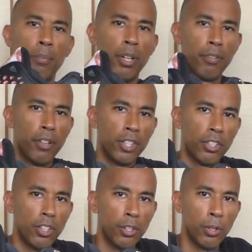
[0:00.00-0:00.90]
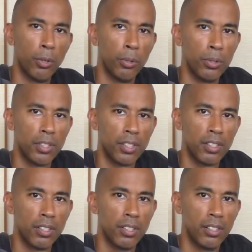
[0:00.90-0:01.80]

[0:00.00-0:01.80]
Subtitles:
perforation and holes.